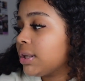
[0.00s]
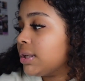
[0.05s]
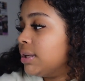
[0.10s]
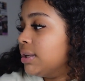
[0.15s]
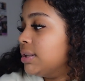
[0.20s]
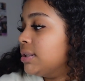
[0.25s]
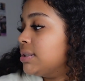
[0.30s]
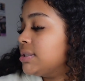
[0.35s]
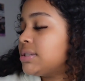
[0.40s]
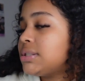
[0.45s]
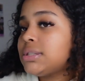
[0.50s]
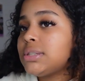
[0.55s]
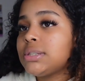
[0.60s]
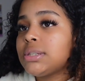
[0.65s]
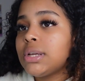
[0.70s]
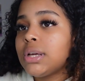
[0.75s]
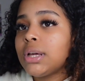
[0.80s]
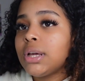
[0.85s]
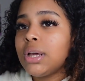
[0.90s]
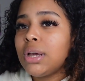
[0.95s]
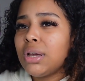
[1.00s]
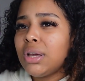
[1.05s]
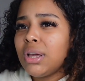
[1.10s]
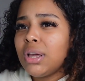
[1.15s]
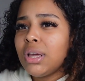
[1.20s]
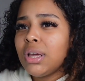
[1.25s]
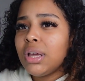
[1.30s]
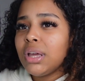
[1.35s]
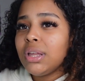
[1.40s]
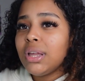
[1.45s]
is
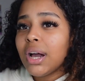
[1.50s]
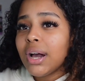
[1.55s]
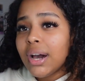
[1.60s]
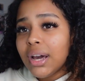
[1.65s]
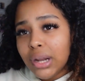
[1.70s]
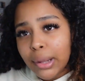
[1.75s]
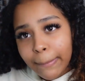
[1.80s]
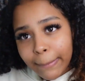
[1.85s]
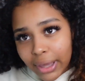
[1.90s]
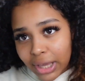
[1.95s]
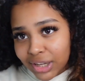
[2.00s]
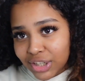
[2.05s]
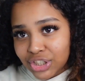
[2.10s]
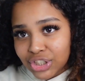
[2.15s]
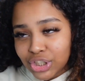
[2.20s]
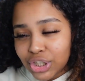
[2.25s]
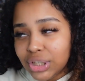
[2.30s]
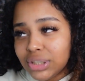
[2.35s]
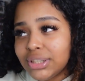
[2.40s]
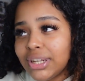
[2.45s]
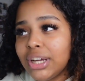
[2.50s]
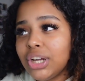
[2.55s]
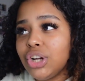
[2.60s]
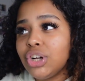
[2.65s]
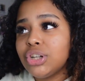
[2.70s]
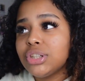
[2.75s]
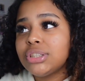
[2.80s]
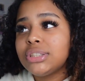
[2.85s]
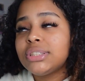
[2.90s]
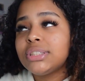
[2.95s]
y'all gotta make sure that
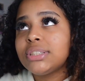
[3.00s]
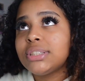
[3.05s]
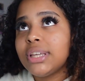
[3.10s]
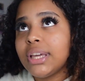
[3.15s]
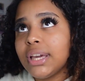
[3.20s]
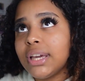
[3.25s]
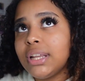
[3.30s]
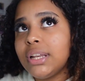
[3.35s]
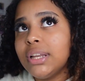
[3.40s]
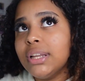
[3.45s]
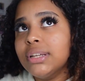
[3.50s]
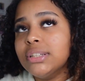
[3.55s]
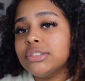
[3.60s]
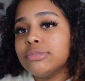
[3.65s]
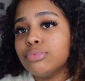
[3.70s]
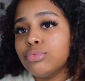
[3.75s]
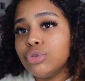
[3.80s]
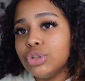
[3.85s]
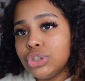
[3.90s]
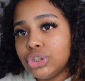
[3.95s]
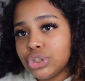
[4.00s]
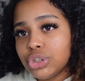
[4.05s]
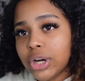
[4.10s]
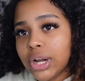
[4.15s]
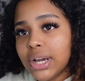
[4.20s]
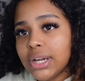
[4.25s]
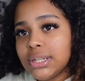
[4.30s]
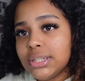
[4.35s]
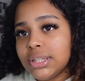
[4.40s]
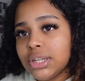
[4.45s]
your skin is
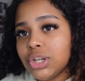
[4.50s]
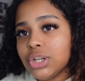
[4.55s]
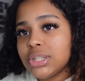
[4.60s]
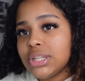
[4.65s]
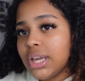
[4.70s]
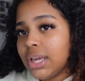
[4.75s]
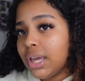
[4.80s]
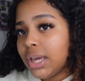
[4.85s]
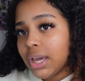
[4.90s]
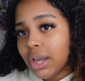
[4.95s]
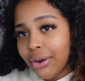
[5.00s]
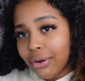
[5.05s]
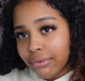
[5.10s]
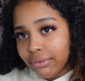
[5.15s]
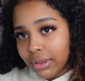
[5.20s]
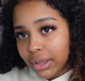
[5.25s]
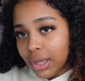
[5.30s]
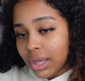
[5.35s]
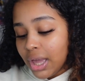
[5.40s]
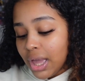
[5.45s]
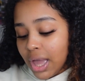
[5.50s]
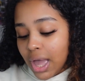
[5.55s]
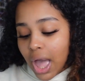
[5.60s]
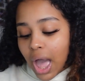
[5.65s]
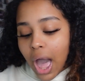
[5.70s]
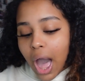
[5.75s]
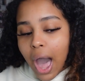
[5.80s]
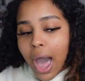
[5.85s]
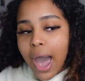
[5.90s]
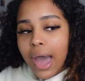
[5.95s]
moisturized and you're taking care of it.
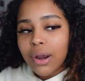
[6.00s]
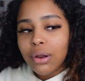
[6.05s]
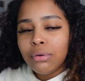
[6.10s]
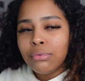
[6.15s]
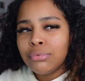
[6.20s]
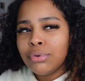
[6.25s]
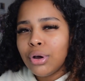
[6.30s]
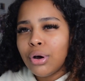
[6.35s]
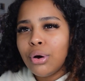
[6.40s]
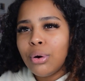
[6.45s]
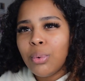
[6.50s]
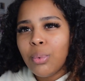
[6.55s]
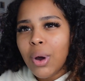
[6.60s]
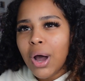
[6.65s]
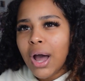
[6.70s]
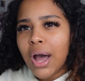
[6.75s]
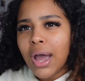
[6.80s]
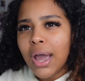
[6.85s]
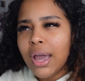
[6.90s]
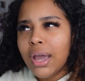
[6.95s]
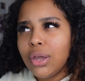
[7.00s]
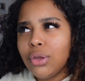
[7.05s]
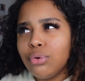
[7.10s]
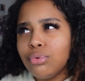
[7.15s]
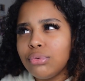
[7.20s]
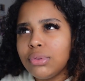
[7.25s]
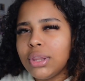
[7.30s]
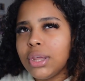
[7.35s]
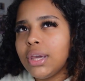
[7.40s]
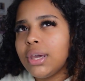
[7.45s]
I don't know why
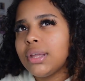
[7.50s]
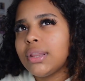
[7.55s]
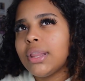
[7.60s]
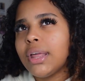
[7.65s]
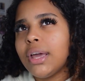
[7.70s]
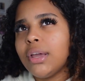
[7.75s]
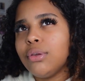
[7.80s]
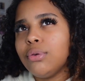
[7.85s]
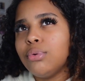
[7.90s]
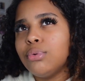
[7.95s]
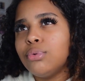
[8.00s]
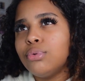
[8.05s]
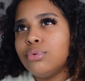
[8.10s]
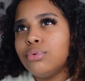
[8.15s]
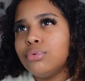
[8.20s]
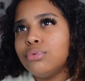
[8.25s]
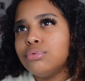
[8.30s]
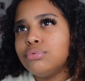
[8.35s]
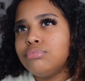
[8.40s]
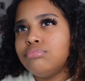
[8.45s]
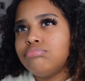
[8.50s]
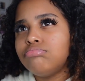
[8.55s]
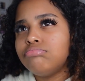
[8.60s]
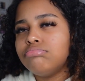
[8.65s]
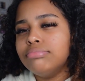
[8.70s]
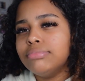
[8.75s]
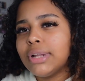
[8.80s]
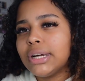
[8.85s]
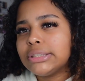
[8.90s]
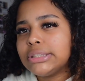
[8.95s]
you think that you
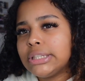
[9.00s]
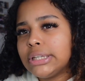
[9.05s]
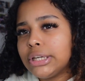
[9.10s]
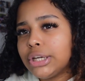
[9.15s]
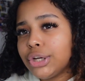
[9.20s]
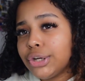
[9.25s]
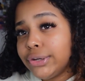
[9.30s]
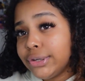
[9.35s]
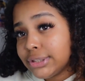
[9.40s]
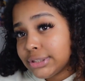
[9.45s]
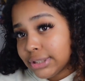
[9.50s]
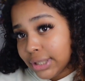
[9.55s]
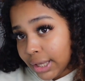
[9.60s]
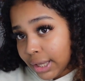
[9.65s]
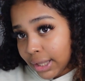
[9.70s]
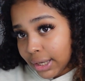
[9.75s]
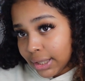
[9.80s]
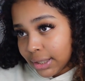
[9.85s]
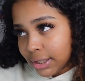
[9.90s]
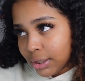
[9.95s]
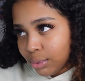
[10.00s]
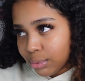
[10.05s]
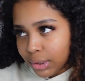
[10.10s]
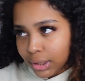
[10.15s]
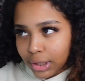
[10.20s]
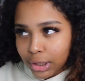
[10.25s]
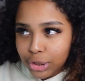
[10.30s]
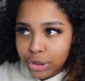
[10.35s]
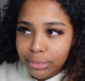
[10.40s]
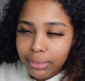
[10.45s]
not taking care of your skin and then you
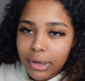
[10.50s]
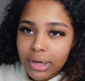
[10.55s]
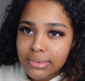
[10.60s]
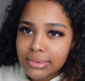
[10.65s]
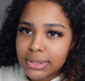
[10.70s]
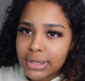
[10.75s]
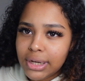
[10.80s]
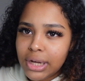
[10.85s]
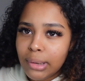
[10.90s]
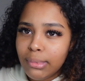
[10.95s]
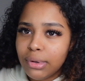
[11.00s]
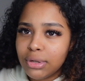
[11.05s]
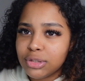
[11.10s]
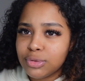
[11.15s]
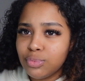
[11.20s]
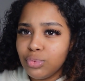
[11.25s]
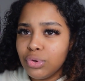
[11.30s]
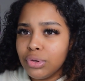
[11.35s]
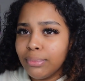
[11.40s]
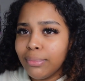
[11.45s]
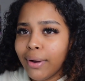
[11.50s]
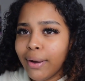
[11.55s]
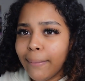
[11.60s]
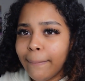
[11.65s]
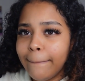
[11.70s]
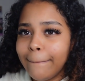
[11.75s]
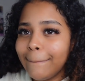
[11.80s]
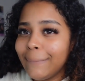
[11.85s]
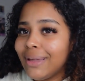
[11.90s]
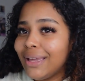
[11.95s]
think that your makeup's gonna come out smooth and bomb.
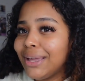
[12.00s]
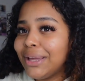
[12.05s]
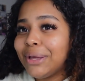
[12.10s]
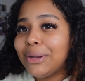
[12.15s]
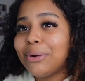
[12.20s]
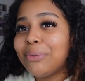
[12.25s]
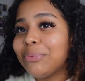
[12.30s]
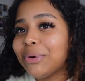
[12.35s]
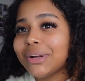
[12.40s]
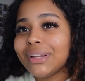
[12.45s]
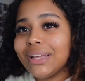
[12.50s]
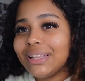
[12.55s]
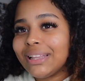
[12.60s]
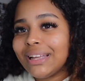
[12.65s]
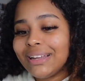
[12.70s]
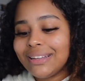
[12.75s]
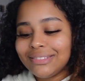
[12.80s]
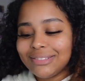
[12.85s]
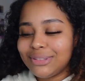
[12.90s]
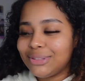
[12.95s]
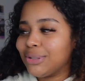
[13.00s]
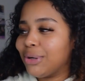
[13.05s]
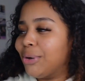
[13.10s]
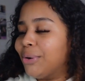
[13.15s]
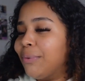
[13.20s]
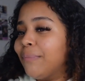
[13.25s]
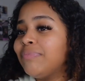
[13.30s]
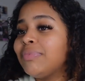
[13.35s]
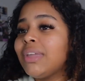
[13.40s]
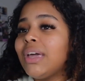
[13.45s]
It don't work like that.
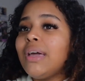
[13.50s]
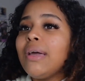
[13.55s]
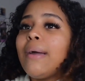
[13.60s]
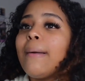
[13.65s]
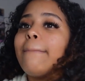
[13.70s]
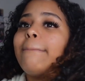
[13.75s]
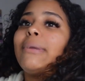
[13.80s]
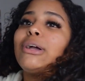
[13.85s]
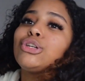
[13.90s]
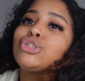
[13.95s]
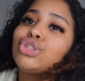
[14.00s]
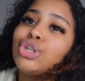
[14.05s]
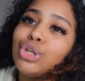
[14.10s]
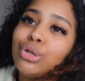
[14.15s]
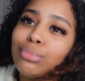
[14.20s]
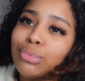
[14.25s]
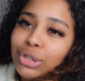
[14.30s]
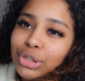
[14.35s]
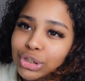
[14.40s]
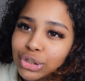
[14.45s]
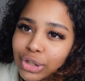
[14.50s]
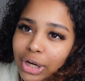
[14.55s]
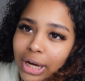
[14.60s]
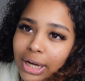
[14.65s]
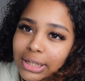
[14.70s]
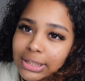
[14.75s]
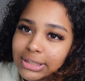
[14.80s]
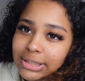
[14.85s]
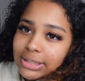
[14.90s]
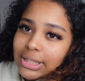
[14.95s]
So make sure you
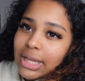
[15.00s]
moisturize.